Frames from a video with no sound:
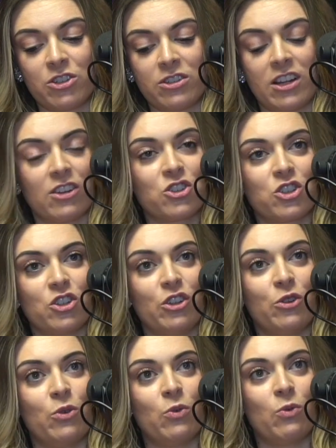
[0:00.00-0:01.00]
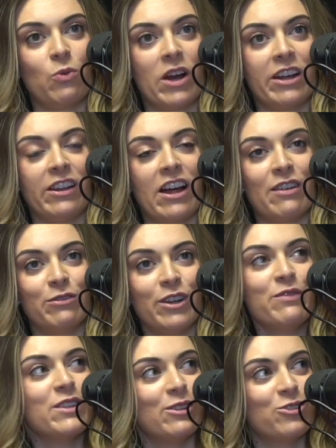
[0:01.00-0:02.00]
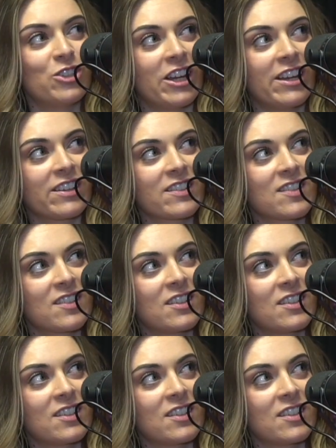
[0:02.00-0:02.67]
National Wildlife Refuge next.